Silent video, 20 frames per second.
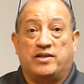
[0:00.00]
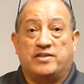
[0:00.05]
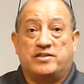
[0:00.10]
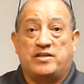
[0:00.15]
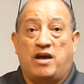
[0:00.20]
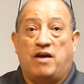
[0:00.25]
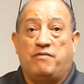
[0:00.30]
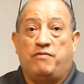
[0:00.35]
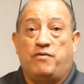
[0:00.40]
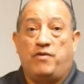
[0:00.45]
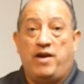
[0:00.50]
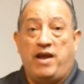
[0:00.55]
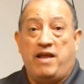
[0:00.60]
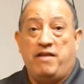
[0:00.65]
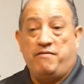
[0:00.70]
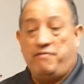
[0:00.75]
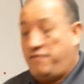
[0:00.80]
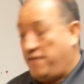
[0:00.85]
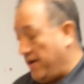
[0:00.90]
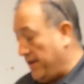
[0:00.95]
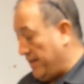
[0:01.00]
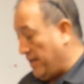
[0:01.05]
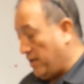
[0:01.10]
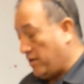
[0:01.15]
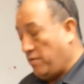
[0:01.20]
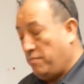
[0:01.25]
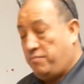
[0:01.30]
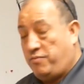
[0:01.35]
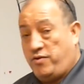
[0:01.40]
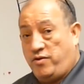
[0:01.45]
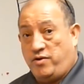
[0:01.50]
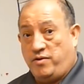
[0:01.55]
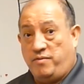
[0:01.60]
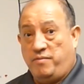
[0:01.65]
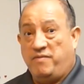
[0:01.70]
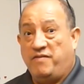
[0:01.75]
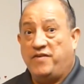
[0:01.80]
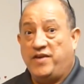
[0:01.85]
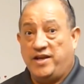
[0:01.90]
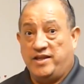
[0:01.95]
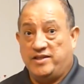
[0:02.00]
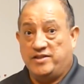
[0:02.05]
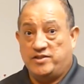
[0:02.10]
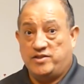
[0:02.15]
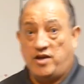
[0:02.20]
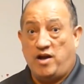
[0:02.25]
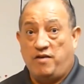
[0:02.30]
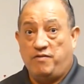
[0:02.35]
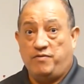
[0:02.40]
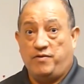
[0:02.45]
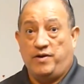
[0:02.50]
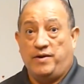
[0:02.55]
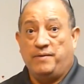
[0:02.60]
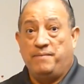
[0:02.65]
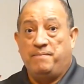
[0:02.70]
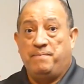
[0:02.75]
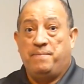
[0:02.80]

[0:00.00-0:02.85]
the software and find the computer via the software.